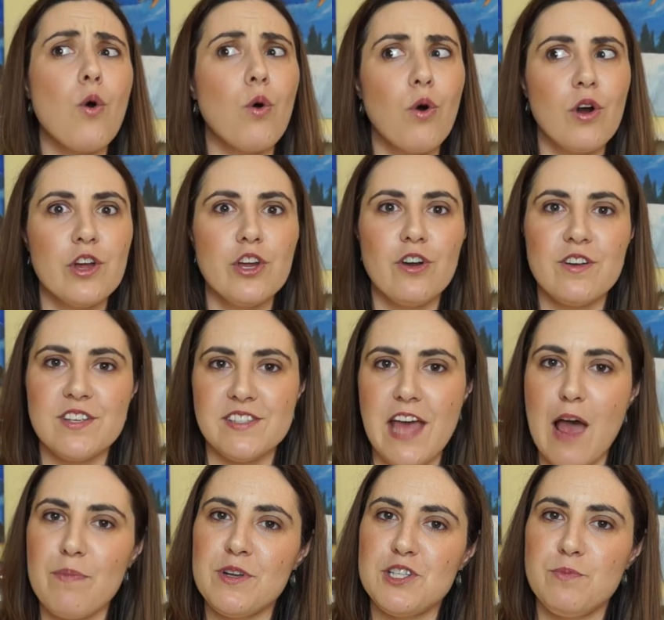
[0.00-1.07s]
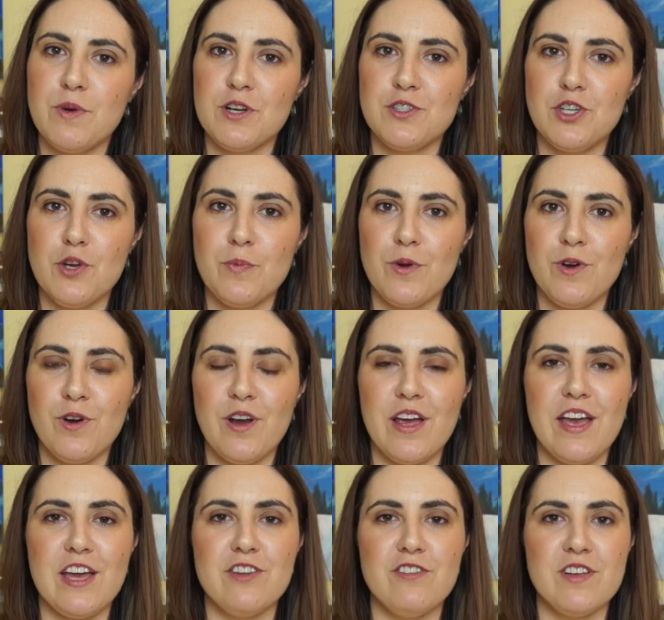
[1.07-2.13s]
or you're an established booktuber
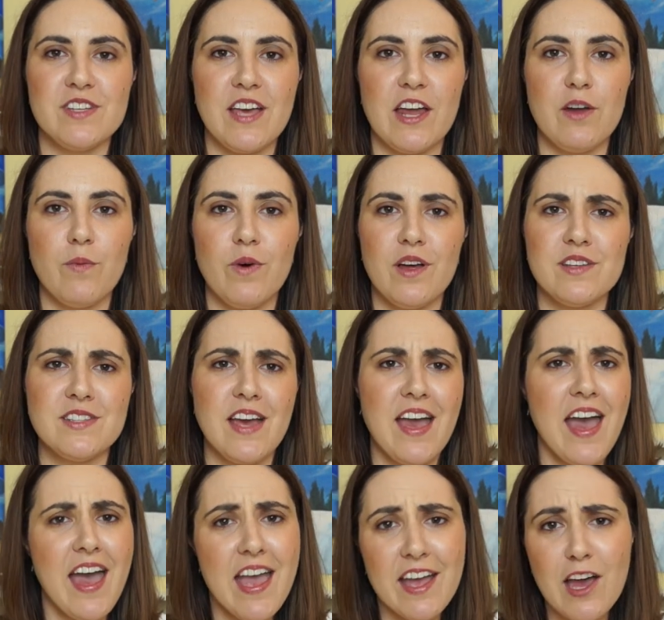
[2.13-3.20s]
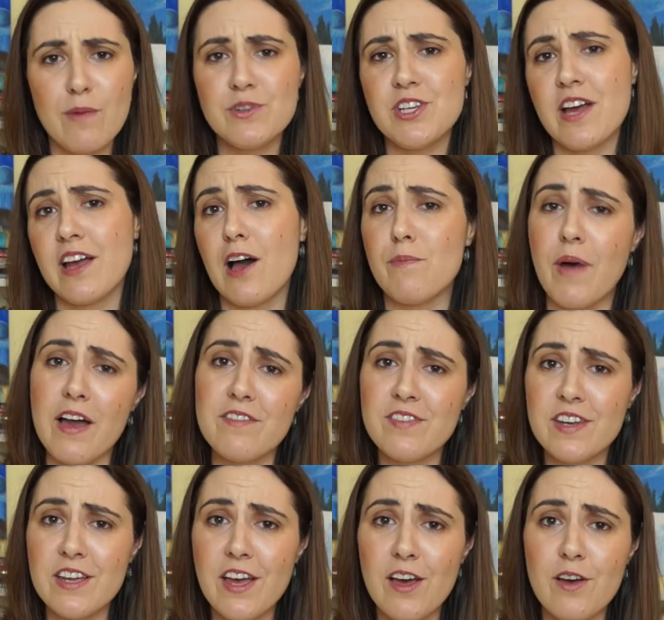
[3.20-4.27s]
and you just kind of want to say, hey, come check out my
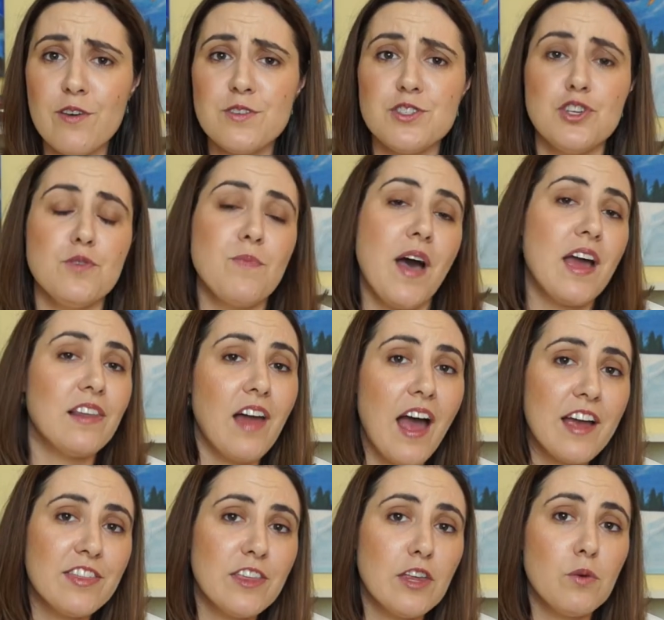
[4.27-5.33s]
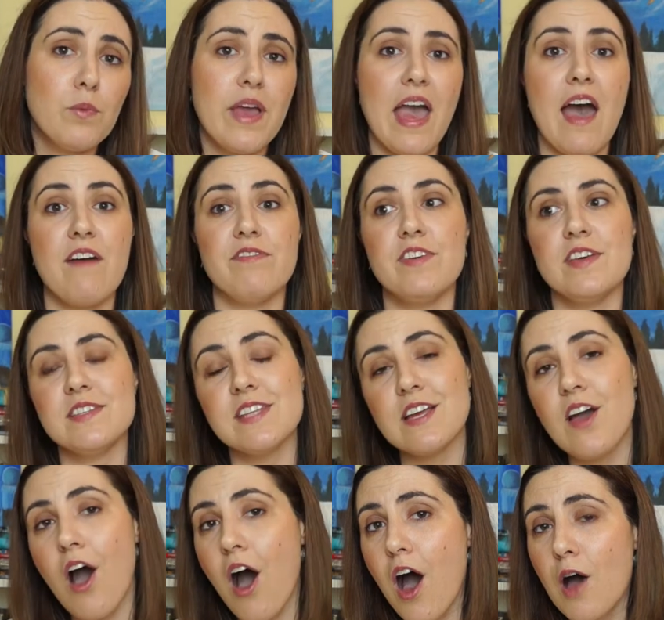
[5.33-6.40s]
videos, you might like them, we have this in
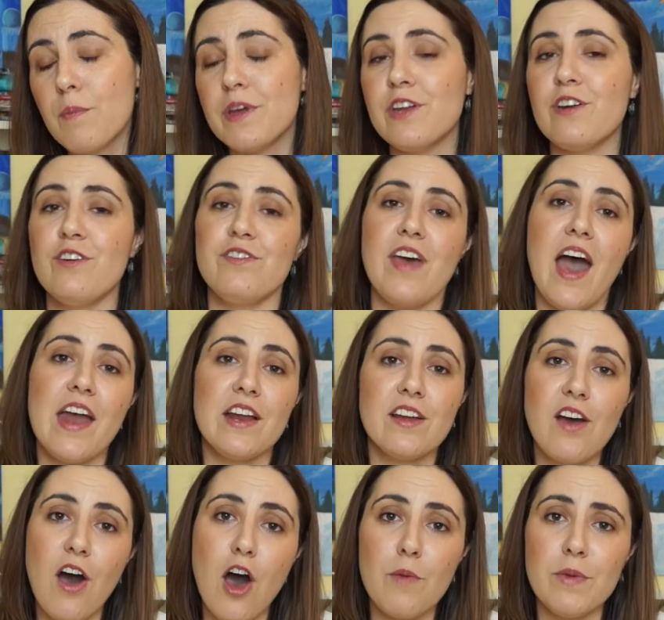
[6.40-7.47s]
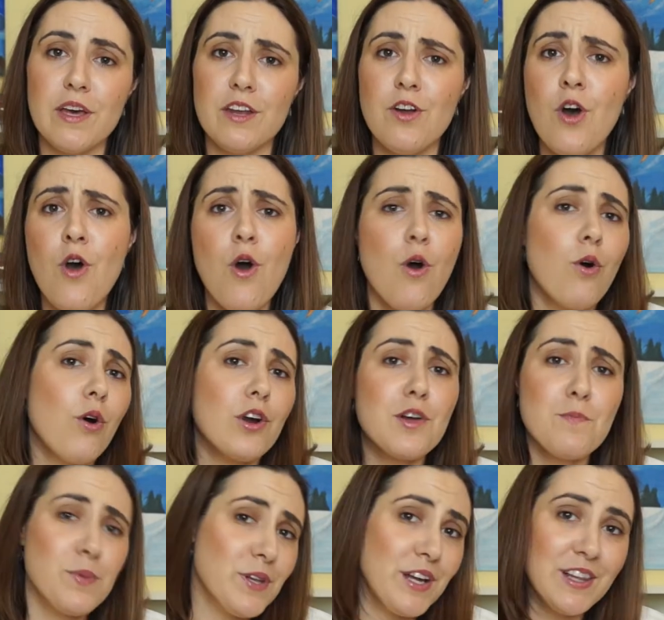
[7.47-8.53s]
common or that in common, or
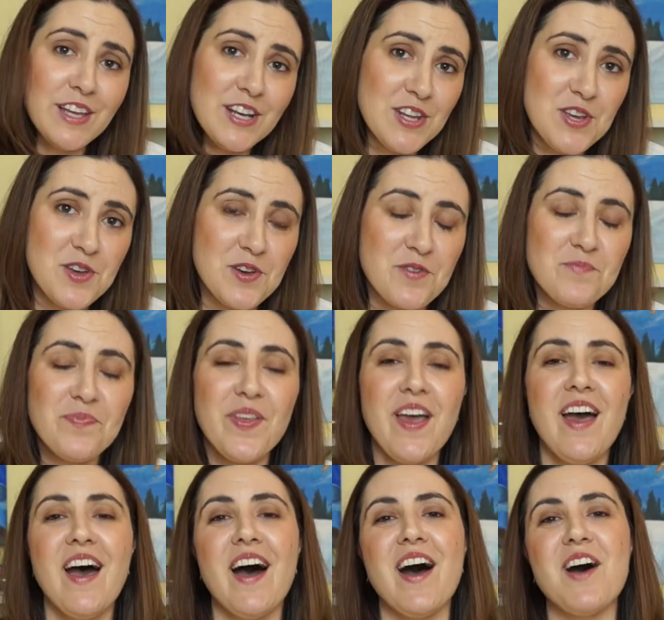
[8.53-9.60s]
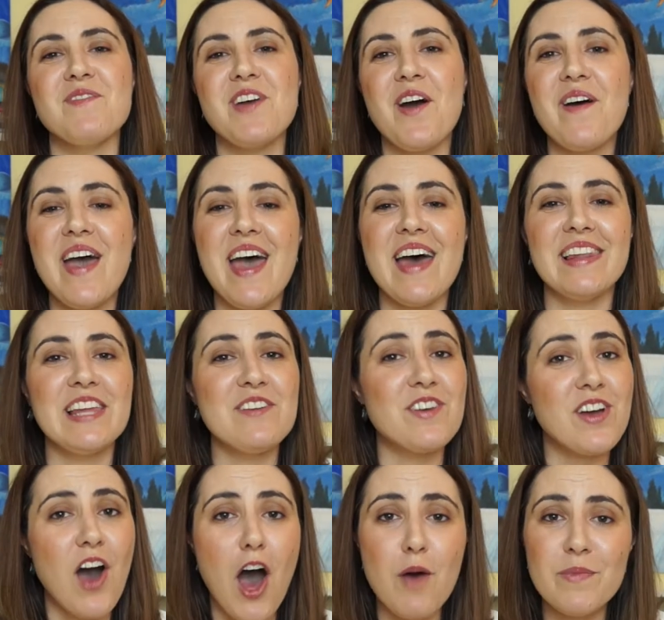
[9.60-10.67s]
completely new. Go ahead, leave
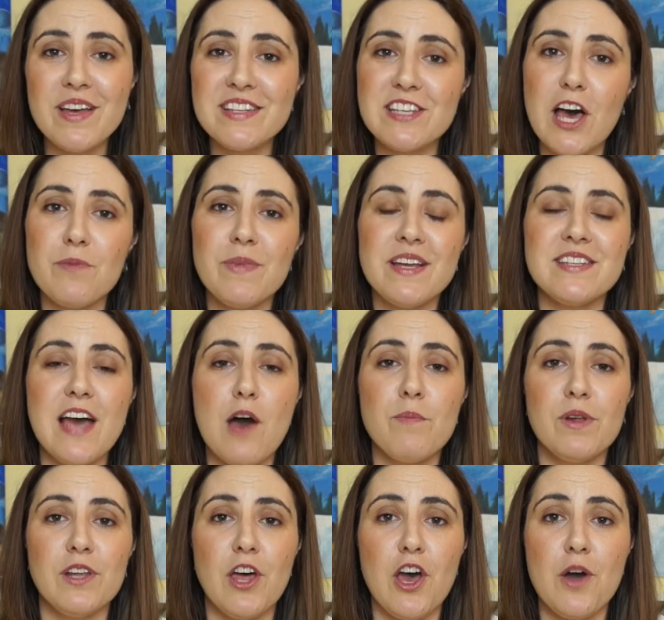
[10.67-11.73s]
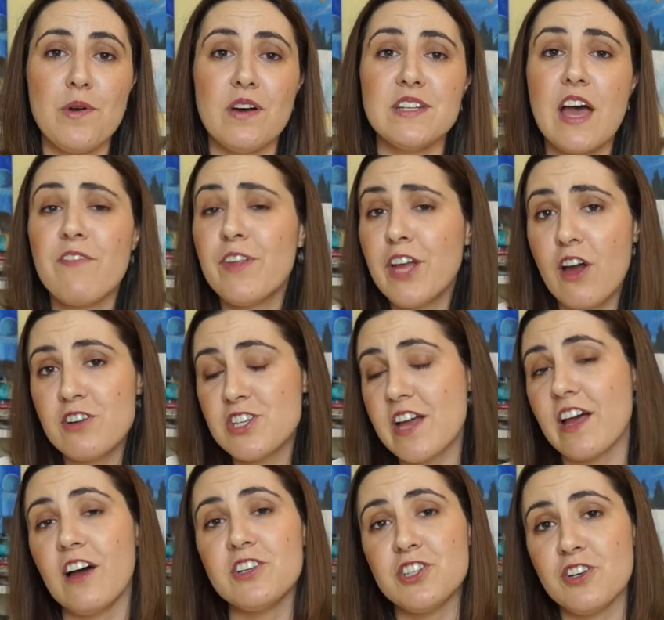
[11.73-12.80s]
a comment, tell me down below, and I'll definitely go
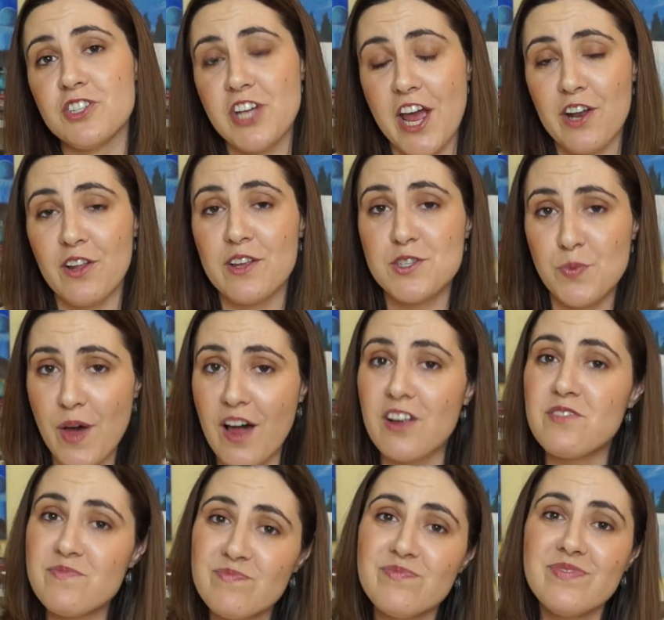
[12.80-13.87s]
check out your channel as well.